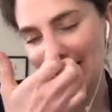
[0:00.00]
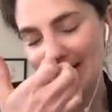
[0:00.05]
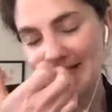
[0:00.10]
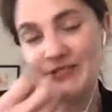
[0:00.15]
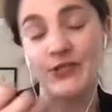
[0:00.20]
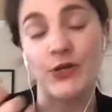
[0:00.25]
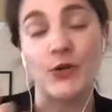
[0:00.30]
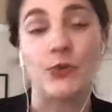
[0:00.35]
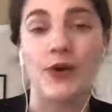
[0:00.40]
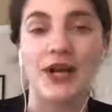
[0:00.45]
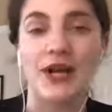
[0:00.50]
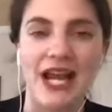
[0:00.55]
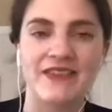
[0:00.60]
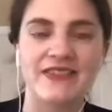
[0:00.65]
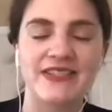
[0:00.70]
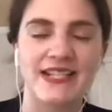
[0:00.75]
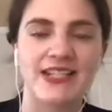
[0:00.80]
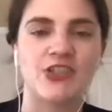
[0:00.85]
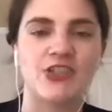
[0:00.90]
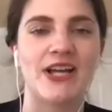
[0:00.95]
So, what I've
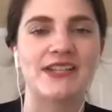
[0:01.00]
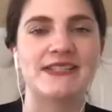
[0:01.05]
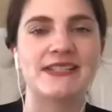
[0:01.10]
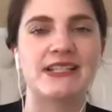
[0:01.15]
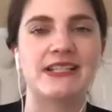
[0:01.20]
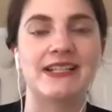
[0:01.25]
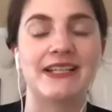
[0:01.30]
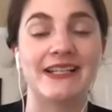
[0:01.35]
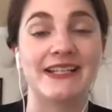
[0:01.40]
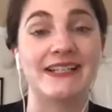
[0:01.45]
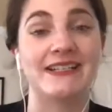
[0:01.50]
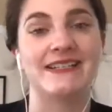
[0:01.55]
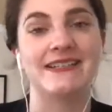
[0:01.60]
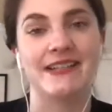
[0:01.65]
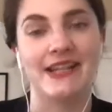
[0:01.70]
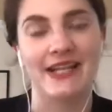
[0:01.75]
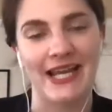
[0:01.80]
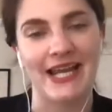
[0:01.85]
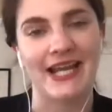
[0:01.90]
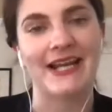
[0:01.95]
suggested is
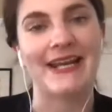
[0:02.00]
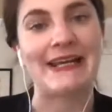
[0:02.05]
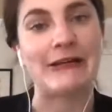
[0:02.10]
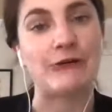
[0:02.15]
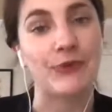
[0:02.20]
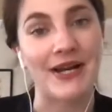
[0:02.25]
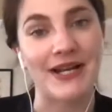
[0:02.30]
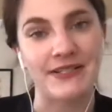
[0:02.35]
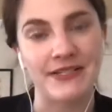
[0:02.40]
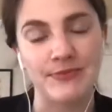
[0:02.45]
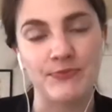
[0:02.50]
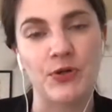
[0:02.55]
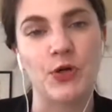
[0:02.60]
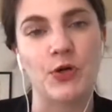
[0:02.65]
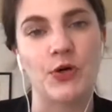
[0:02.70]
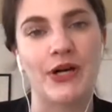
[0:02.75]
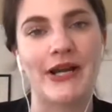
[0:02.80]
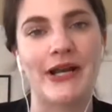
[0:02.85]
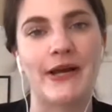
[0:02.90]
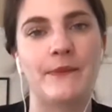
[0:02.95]
again a grants
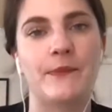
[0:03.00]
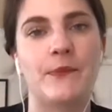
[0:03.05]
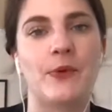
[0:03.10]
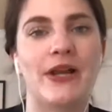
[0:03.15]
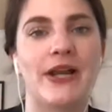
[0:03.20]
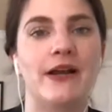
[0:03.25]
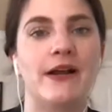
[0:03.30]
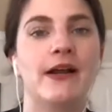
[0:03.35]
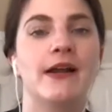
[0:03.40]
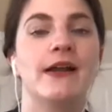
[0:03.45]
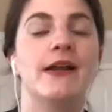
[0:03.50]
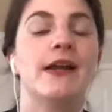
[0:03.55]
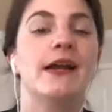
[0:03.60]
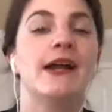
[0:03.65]
program where